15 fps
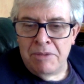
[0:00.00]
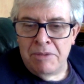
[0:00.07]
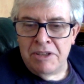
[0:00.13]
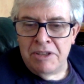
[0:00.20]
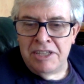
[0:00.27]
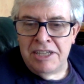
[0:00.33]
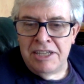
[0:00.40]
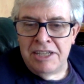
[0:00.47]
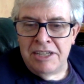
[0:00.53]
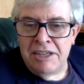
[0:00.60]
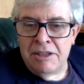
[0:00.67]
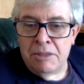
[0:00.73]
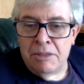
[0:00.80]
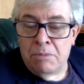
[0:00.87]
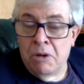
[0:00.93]

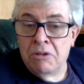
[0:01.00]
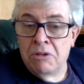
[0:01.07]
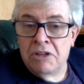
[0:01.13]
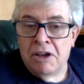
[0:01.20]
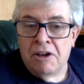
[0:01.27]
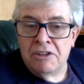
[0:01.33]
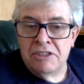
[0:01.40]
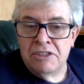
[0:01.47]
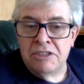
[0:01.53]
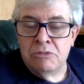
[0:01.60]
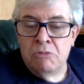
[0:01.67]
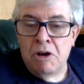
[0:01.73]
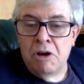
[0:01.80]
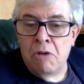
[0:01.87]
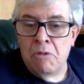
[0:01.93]
the podcast is
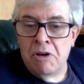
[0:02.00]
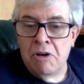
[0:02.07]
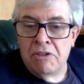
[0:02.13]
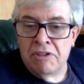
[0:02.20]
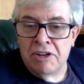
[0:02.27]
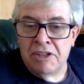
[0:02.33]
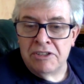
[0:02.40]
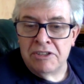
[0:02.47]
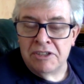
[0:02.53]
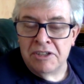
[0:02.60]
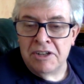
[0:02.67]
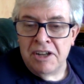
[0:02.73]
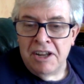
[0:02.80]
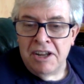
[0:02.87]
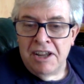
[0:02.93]
well worth a
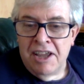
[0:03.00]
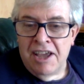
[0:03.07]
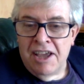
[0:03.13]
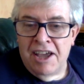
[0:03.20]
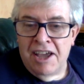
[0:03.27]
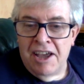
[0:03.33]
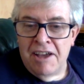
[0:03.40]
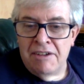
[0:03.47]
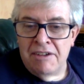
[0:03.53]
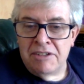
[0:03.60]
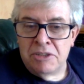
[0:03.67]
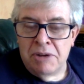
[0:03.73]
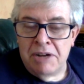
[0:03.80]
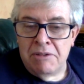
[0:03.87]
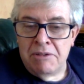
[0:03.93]
listen
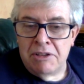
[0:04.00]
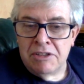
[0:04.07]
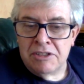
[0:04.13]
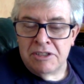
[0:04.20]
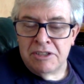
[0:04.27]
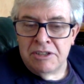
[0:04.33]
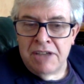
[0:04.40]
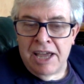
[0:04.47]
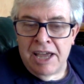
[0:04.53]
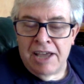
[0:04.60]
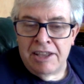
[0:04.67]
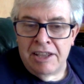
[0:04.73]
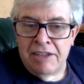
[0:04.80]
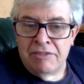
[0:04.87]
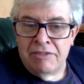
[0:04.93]
to anyone that's
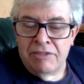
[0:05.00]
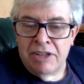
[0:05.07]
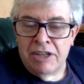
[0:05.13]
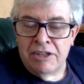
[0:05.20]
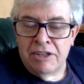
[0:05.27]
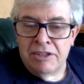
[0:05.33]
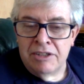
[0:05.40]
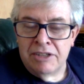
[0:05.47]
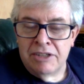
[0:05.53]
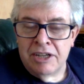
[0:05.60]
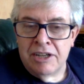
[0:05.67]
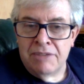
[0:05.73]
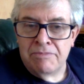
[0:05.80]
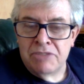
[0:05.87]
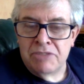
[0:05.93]
out there.
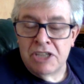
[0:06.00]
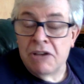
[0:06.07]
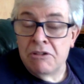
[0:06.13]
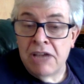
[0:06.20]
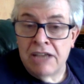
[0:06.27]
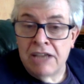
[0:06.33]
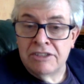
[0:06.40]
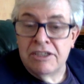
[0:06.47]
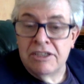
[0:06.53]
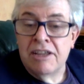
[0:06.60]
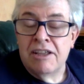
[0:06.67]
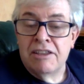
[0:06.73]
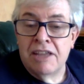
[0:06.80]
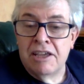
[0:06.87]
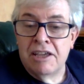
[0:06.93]
And so, yes,
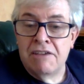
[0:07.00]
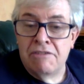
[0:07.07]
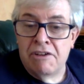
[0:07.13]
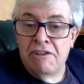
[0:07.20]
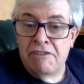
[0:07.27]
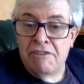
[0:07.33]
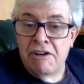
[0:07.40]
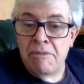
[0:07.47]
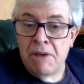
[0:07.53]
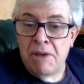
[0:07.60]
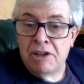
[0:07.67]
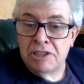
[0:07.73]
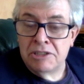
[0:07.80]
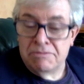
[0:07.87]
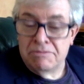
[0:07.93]
thank you very, very
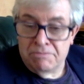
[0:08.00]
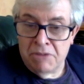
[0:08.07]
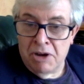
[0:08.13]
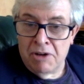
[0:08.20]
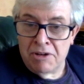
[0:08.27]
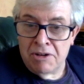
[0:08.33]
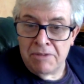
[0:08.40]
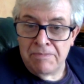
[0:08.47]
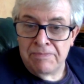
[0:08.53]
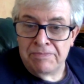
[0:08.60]
much, Mark.